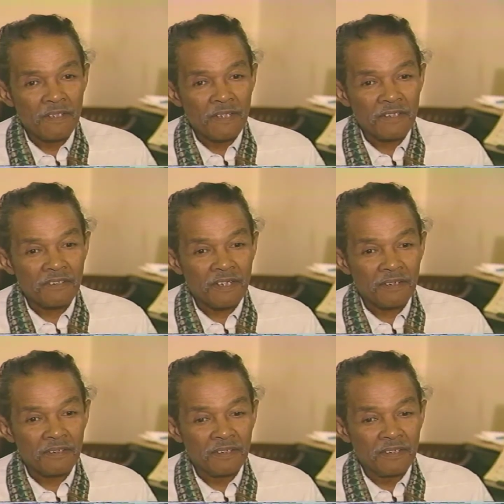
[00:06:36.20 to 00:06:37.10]
That's how,
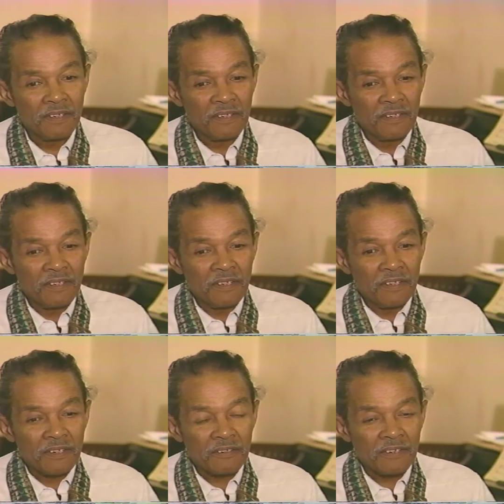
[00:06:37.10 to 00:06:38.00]

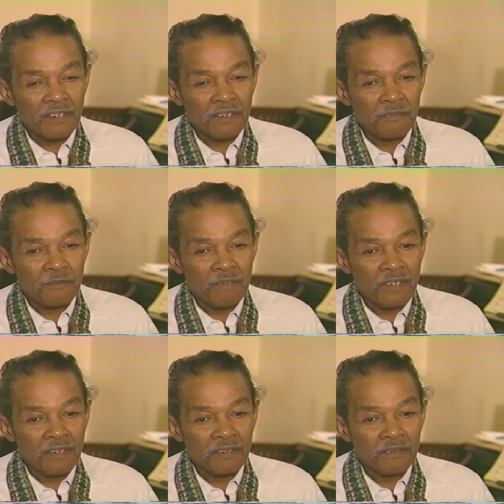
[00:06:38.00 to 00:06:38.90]
because I left the
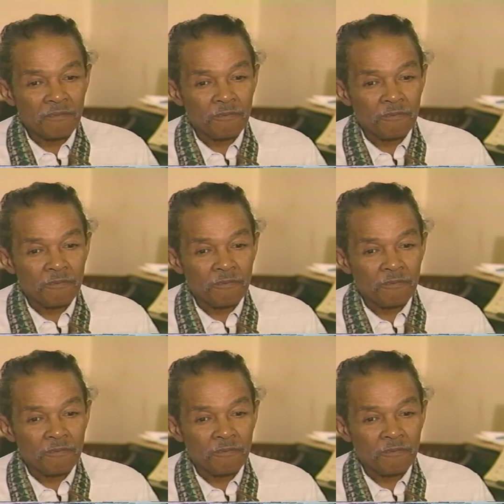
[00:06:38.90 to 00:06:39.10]
band in